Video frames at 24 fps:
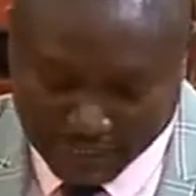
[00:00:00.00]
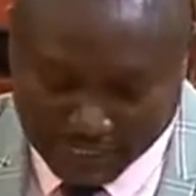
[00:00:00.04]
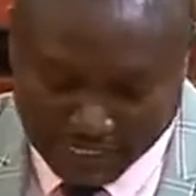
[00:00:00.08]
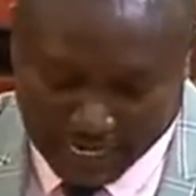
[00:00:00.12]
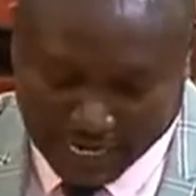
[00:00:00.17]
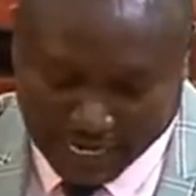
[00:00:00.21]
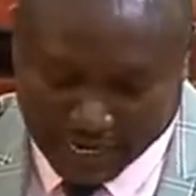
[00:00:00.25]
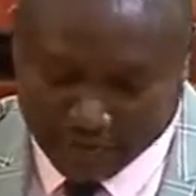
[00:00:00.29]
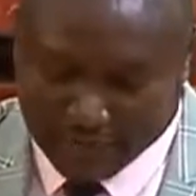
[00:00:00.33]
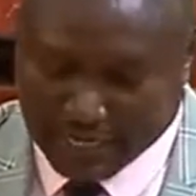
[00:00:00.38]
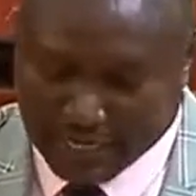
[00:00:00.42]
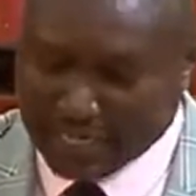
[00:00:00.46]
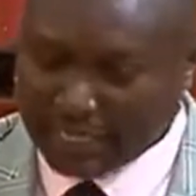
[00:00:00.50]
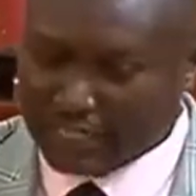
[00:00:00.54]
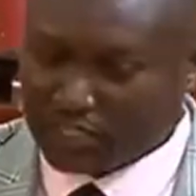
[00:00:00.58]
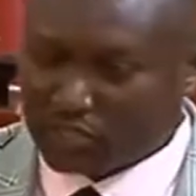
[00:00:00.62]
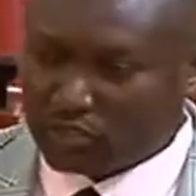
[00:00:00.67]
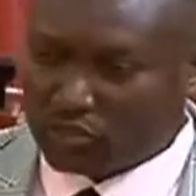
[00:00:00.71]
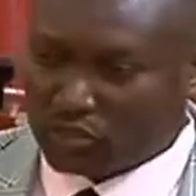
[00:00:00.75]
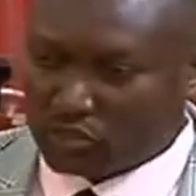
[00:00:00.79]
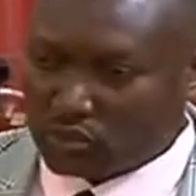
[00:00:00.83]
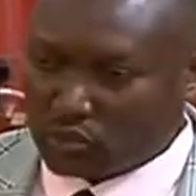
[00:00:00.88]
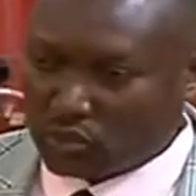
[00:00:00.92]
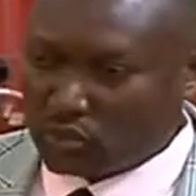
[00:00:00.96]
Speaker, I would like
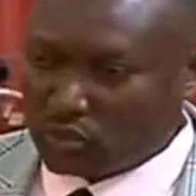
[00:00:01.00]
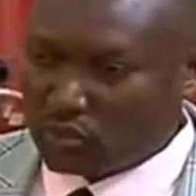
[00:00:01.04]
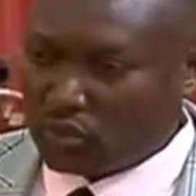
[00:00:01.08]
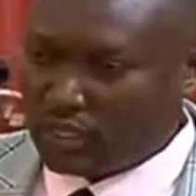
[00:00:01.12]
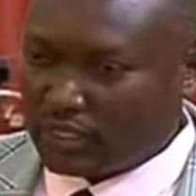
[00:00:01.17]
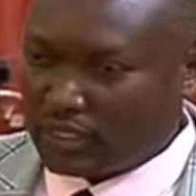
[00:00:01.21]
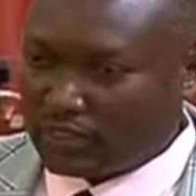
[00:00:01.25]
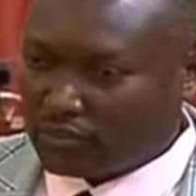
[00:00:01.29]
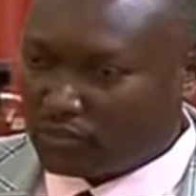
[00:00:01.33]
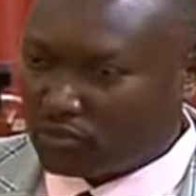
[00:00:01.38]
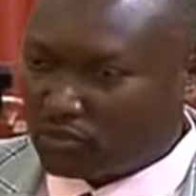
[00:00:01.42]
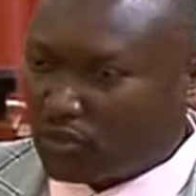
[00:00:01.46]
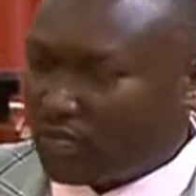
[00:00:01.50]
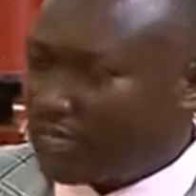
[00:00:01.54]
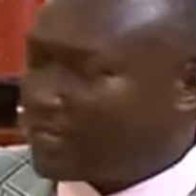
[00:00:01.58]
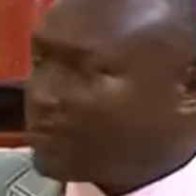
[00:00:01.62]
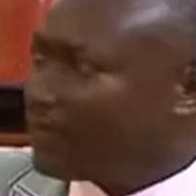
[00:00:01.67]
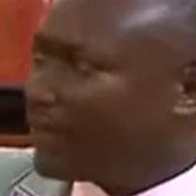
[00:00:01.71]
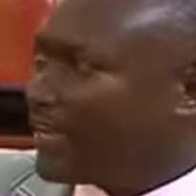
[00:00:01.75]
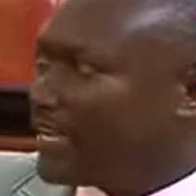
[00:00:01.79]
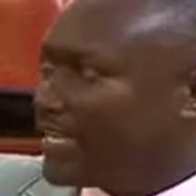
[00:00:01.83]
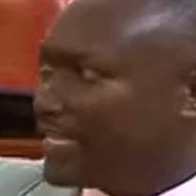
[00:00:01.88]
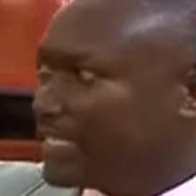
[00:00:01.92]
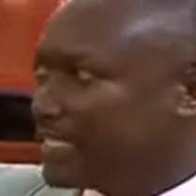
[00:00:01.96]
you to, to
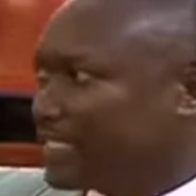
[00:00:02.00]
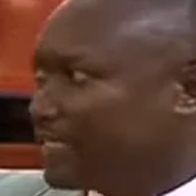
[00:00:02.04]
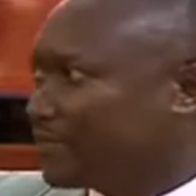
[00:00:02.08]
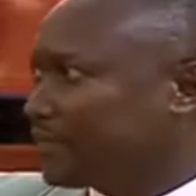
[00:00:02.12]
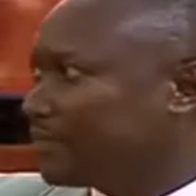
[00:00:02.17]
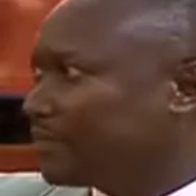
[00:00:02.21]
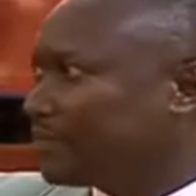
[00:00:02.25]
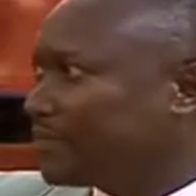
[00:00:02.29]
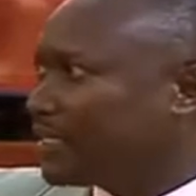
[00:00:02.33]
advise